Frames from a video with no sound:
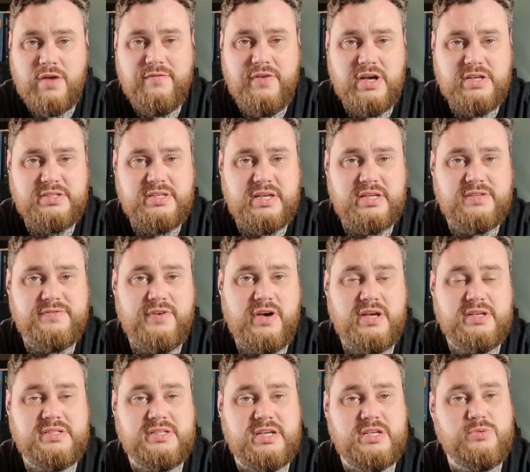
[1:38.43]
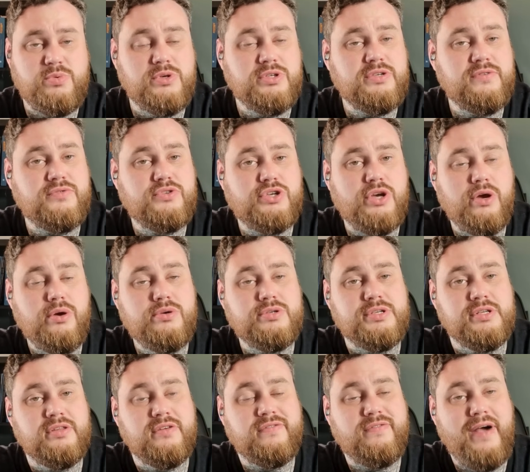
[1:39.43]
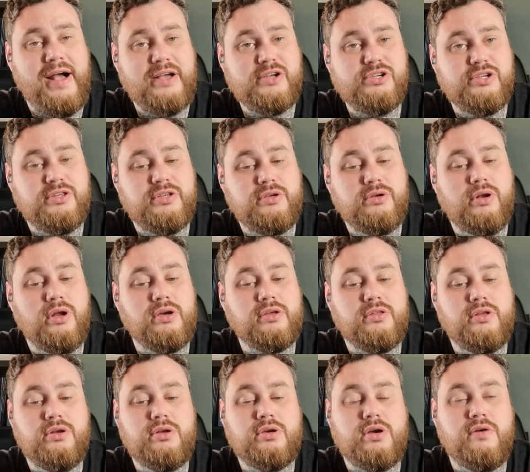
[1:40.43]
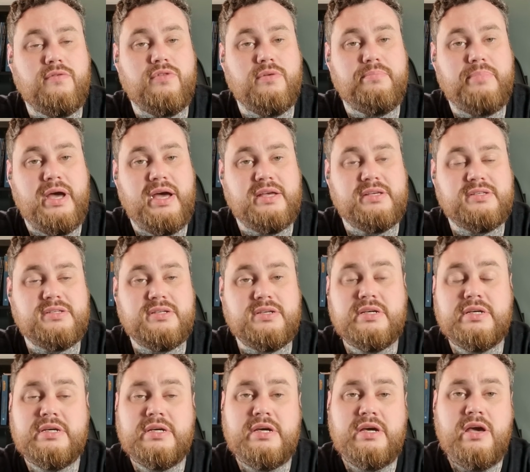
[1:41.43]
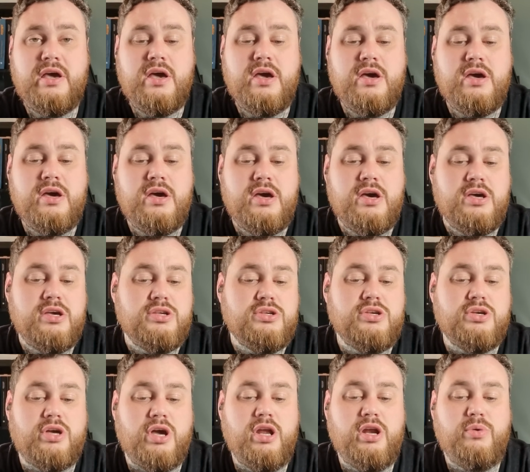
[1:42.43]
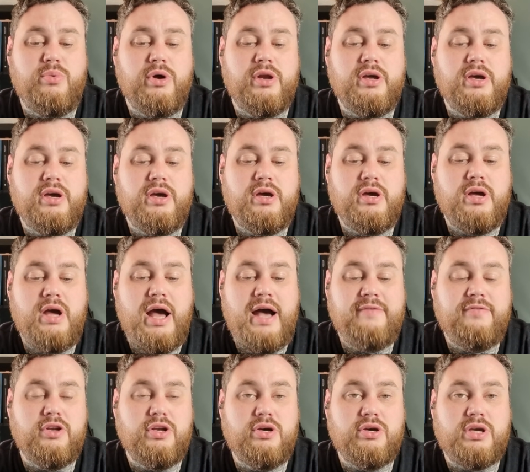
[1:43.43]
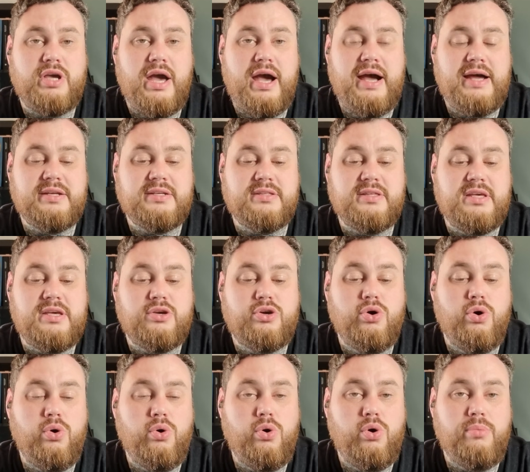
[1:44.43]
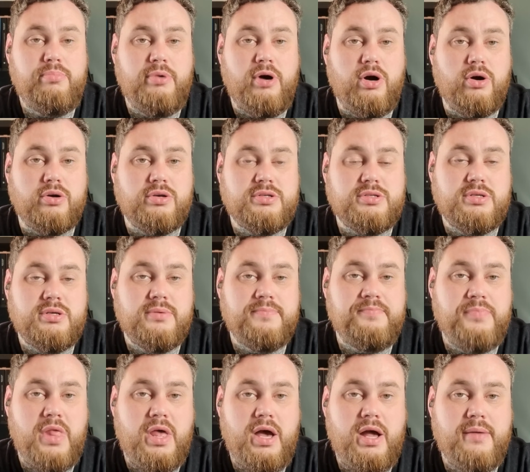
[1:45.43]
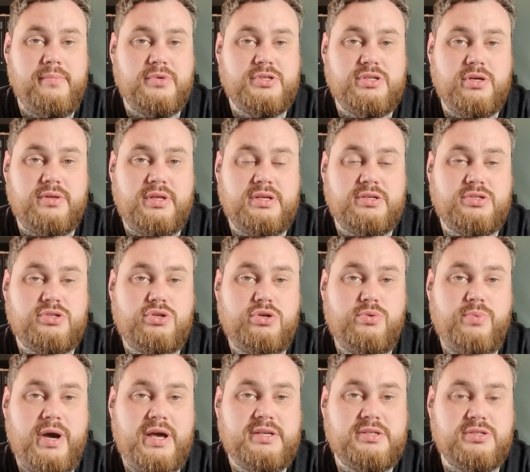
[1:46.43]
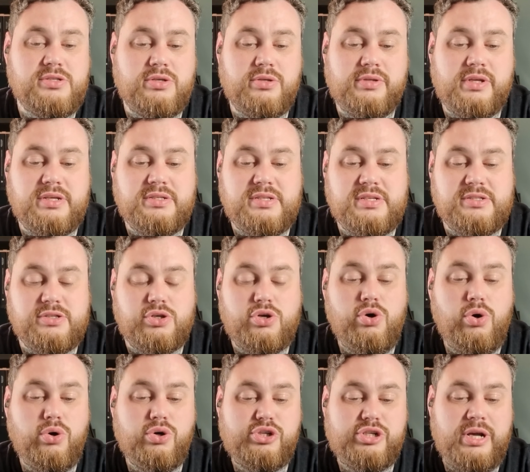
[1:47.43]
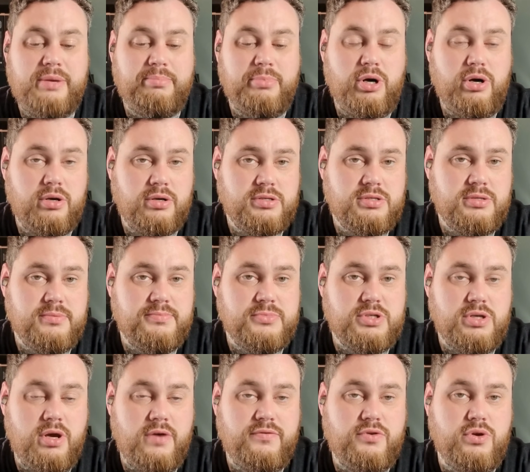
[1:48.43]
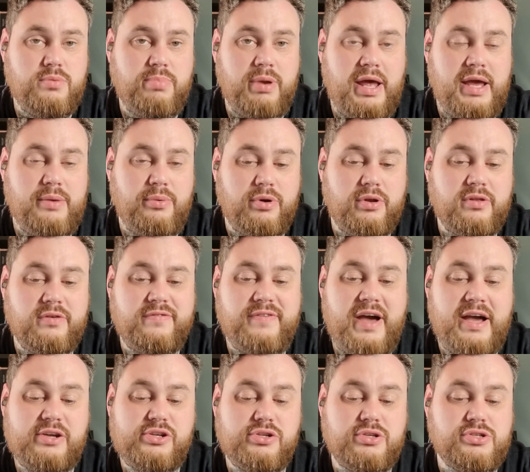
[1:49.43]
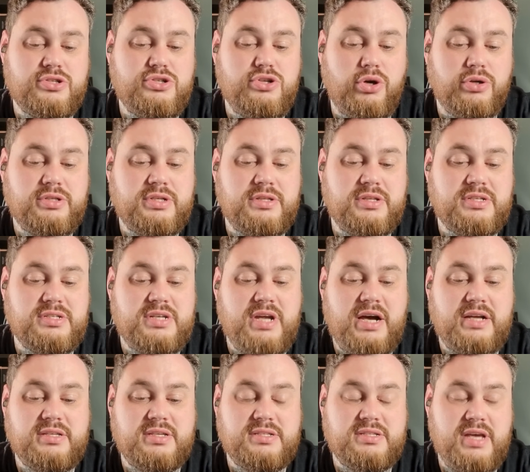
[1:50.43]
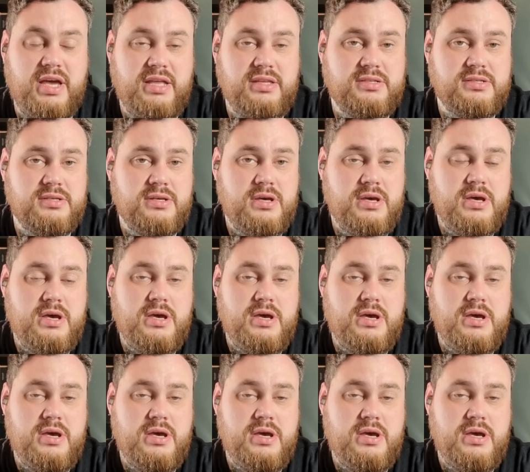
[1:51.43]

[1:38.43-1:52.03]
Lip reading: first things first is, once you've chosen the faction that you like the look of the best, you're going to want to have a look at the core box. So there's 2 ways to do this. There's a core ship box. So if you play one of the factions not in the starter sets,